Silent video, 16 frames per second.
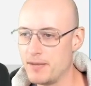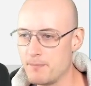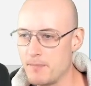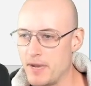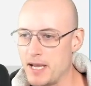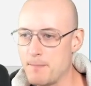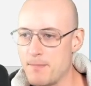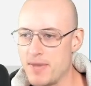my
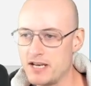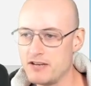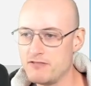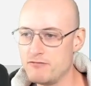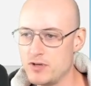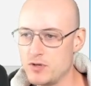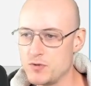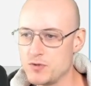embedded
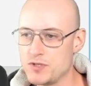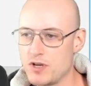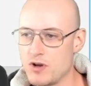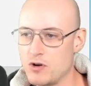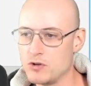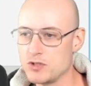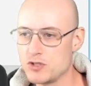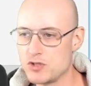views
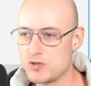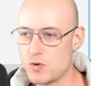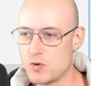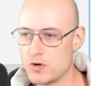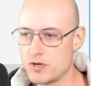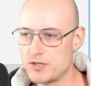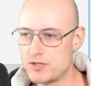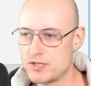called
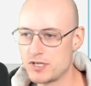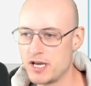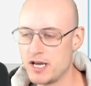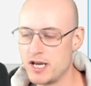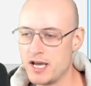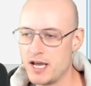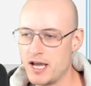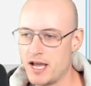source.
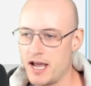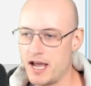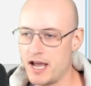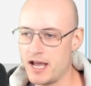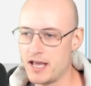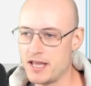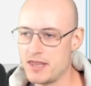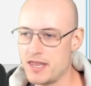
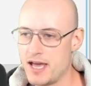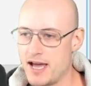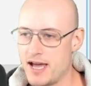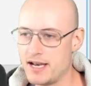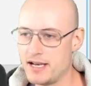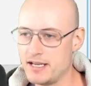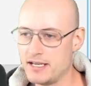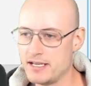And
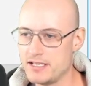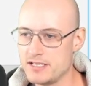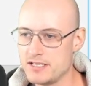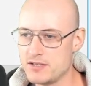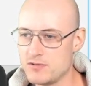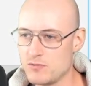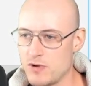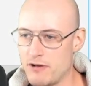that is
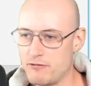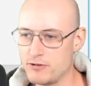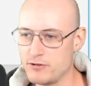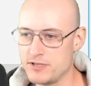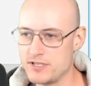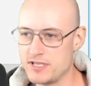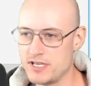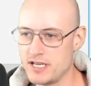
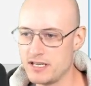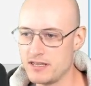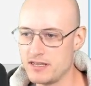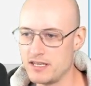referencing